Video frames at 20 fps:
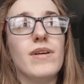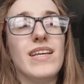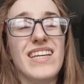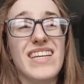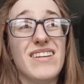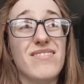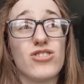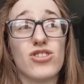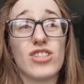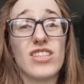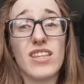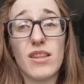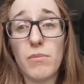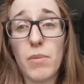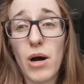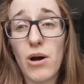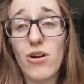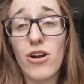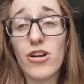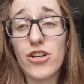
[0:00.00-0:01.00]
Even just in the
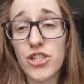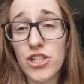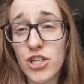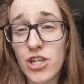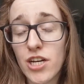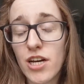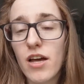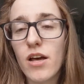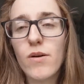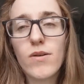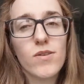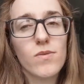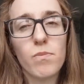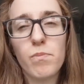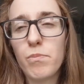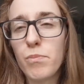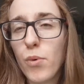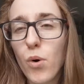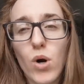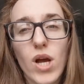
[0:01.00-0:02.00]
polo shirt,
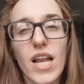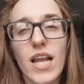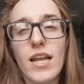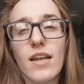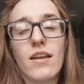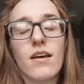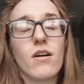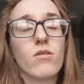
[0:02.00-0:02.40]
boiling.